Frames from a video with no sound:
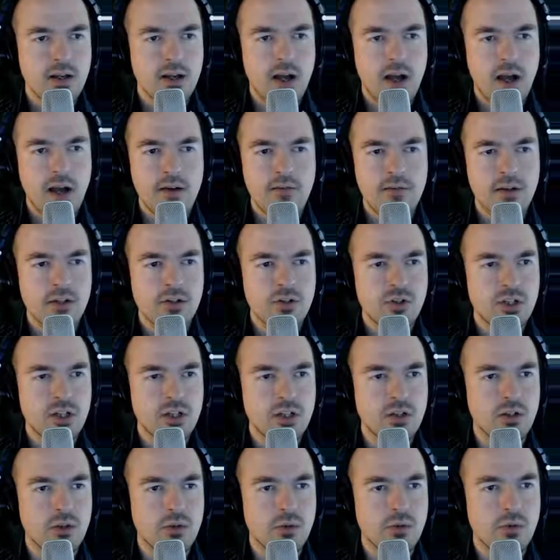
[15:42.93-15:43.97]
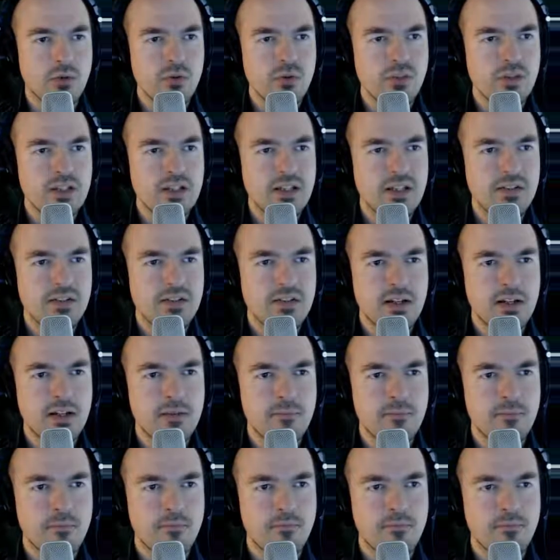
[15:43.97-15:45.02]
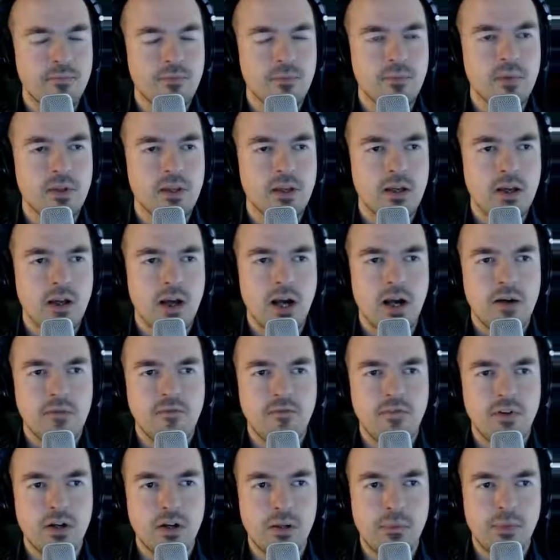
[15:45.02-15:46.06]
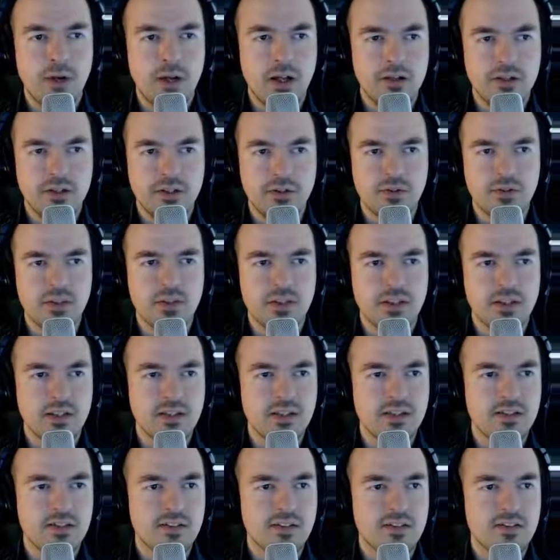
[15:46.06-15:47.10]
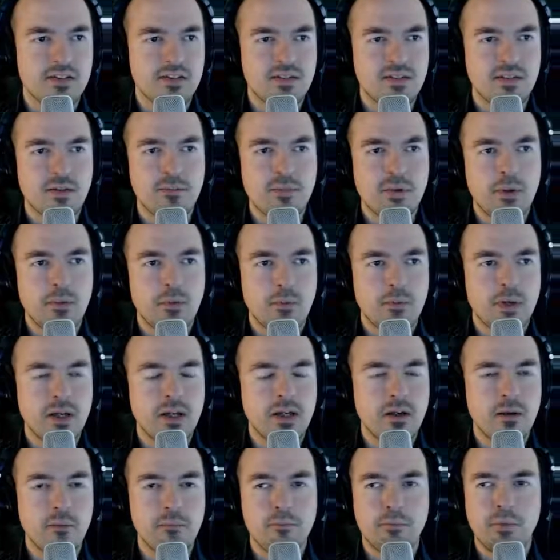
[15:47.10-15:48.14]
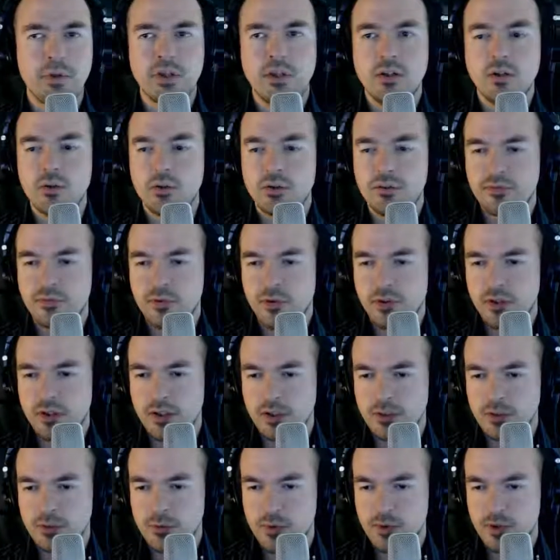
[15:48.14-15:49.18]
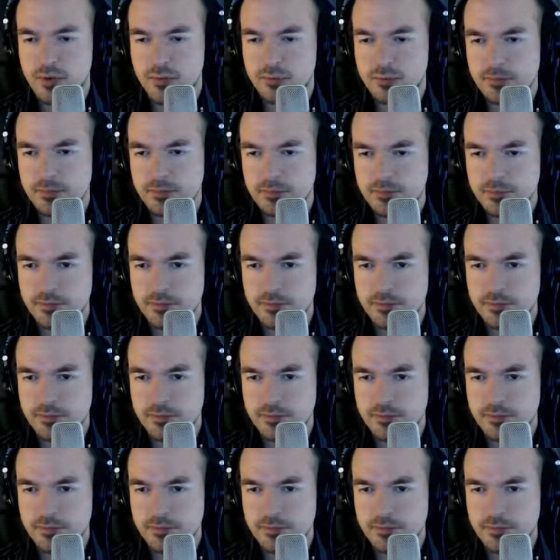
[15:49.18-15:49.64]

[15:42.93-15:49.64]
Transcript: I haven't actually used these yet. I'm very bad at using these. Some people make beautiful things with them.